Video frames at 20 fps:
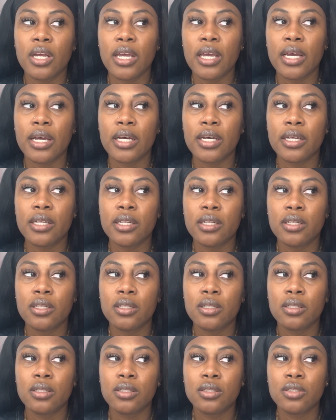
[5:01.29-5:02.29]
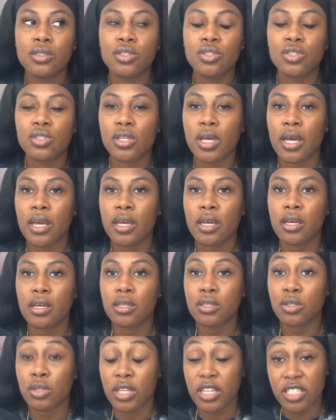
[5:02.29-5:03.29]
And she's like,
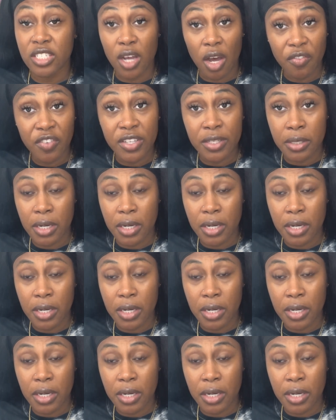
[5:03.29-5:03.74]
so then Duffy's